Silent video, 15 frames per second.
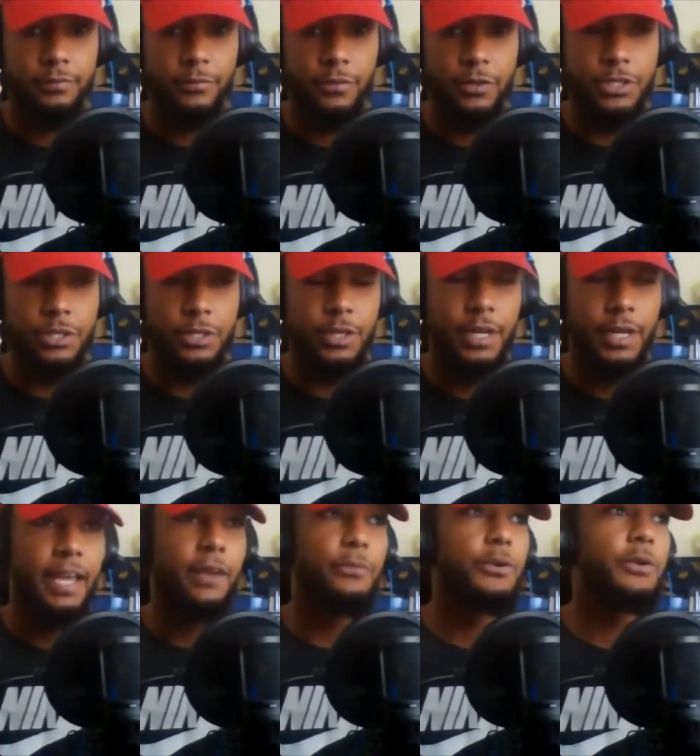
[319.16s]
For sure.
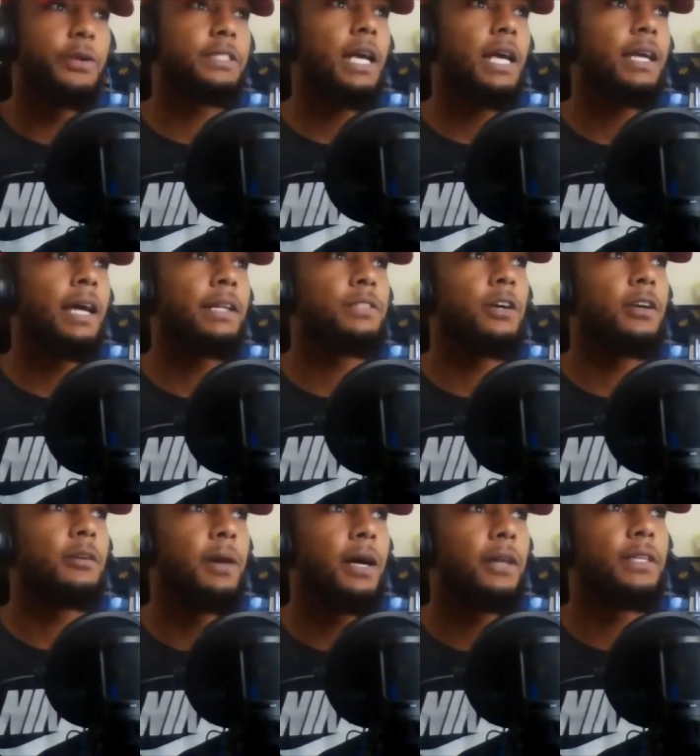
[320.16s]
And we were t- kind of
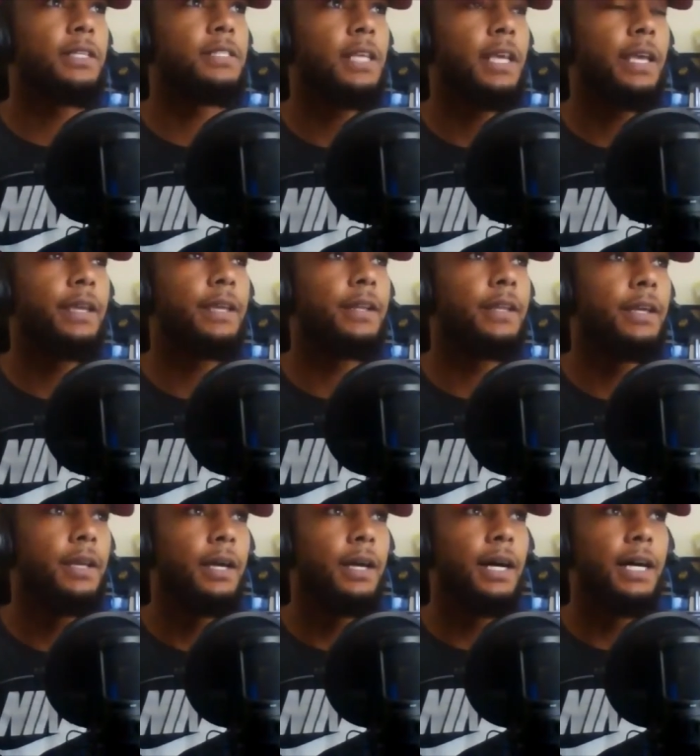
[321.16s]
talking about this in
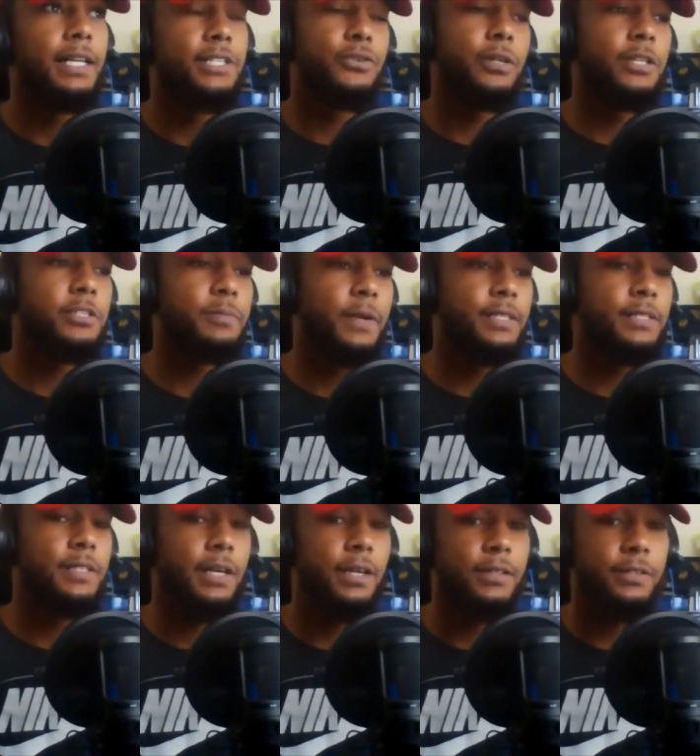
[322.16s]
uh, Twitter space
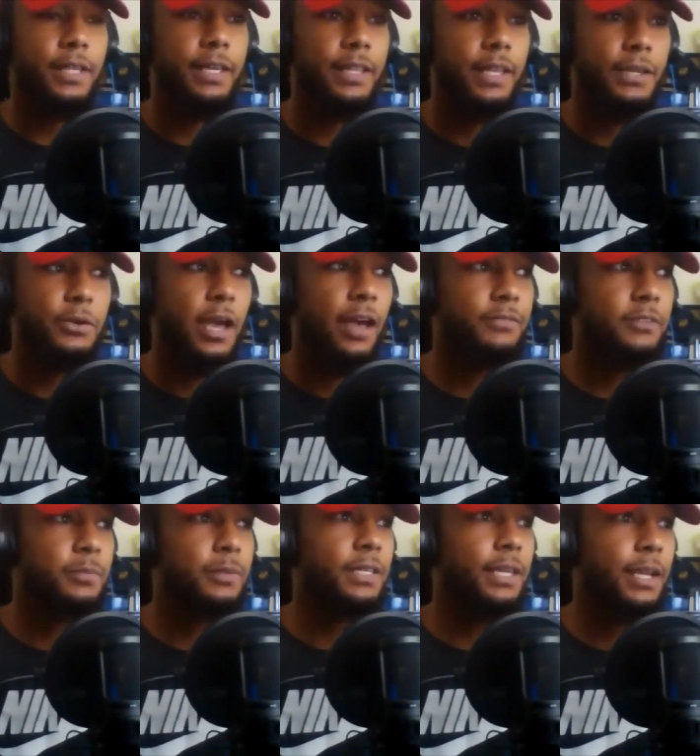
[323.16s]
the other day that you have to
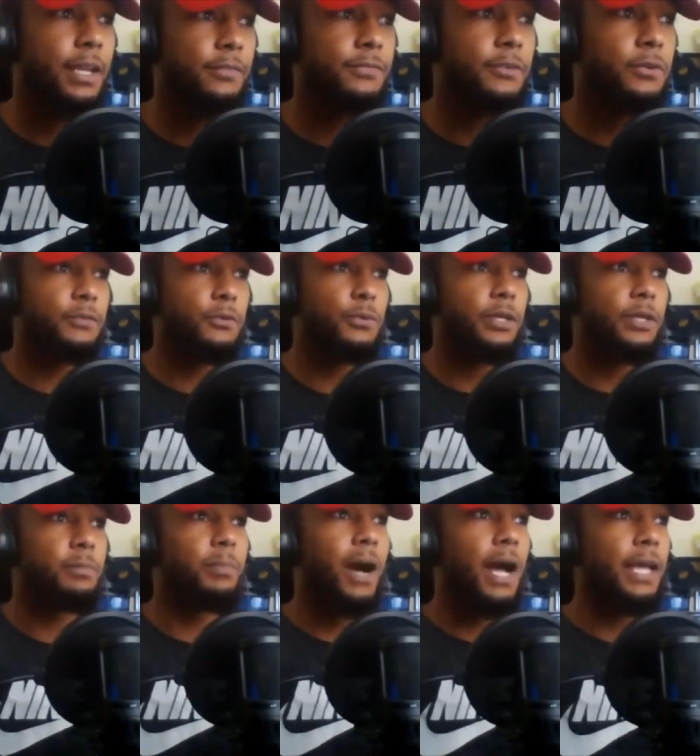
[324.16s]
be careful with
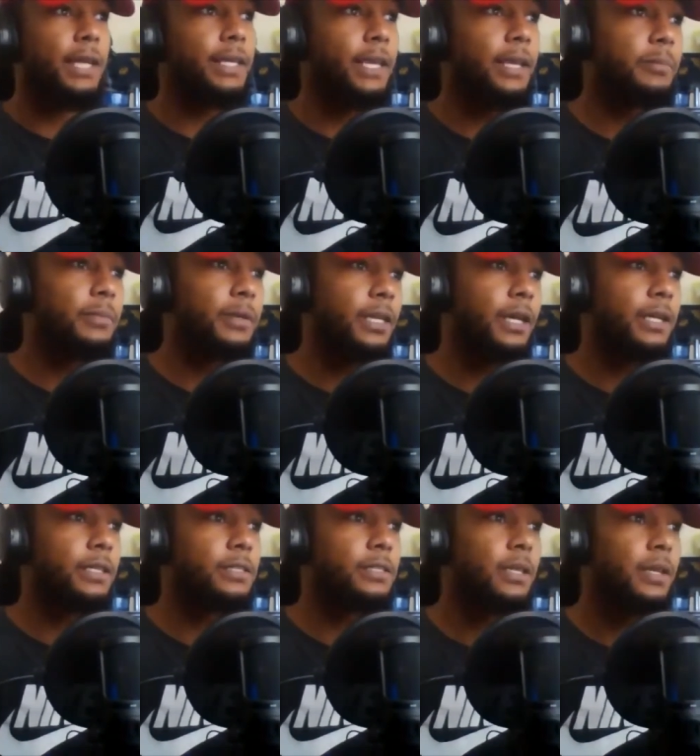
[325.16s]
buying in
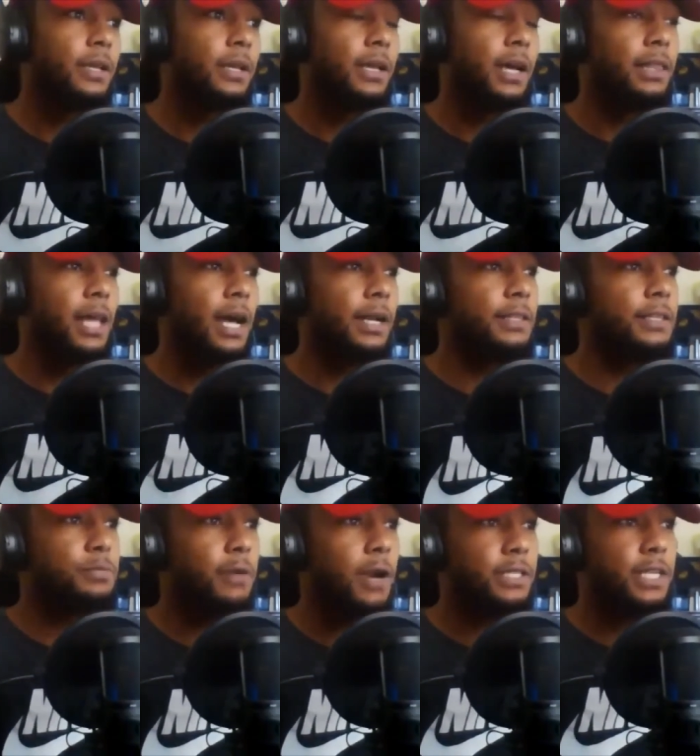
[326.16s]
because a lot of
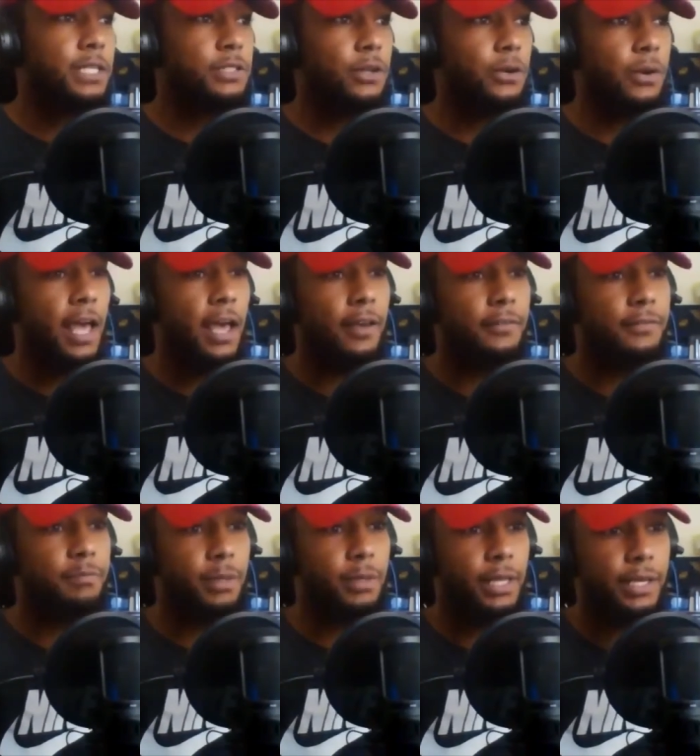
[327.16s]
these projects don't
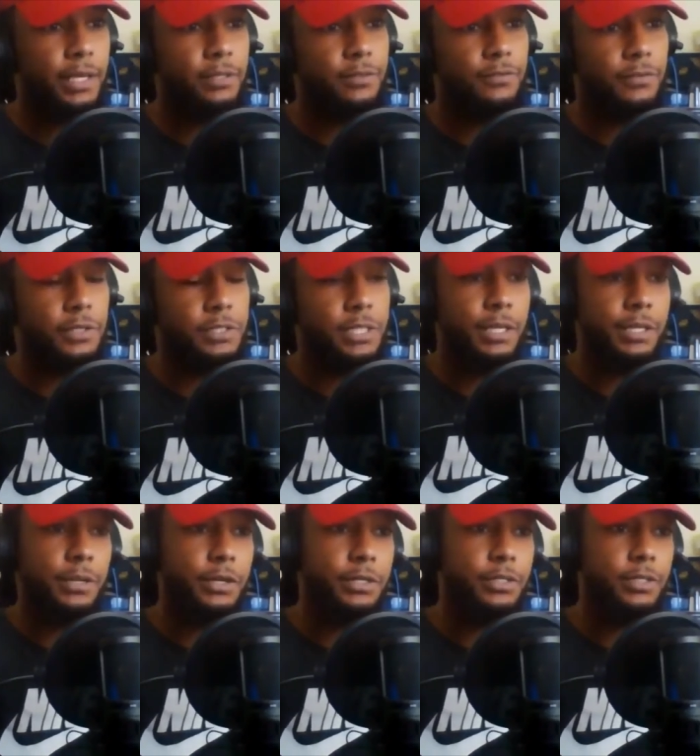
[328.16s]
have plans for 10
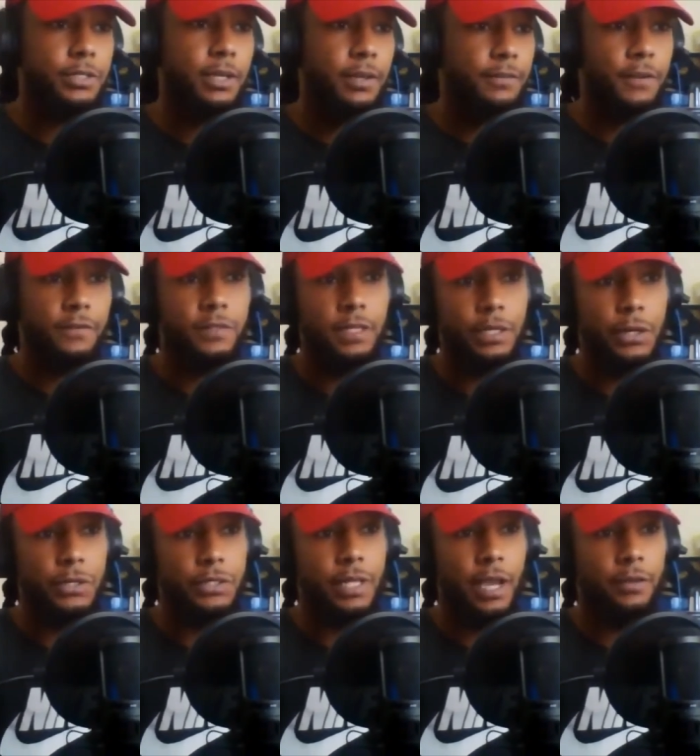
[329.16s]
years, 15
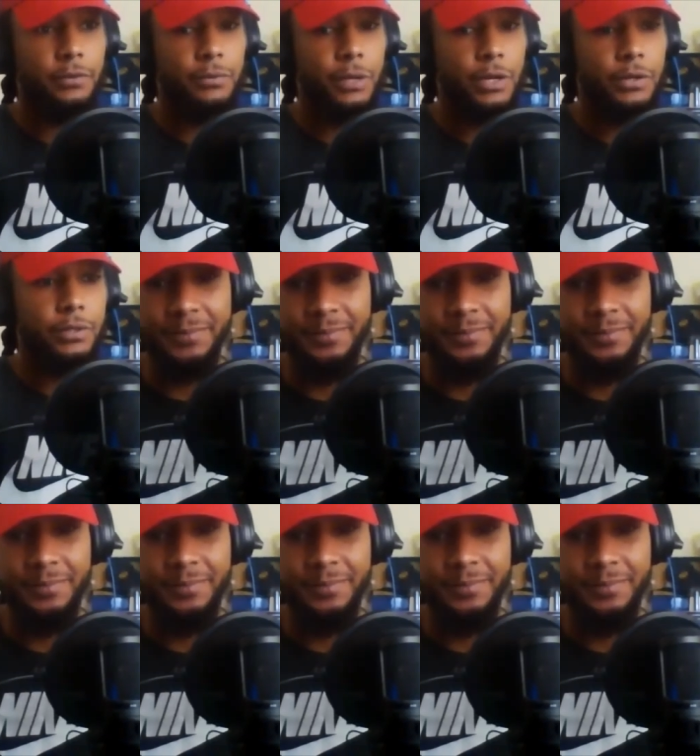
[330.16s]
years down the road.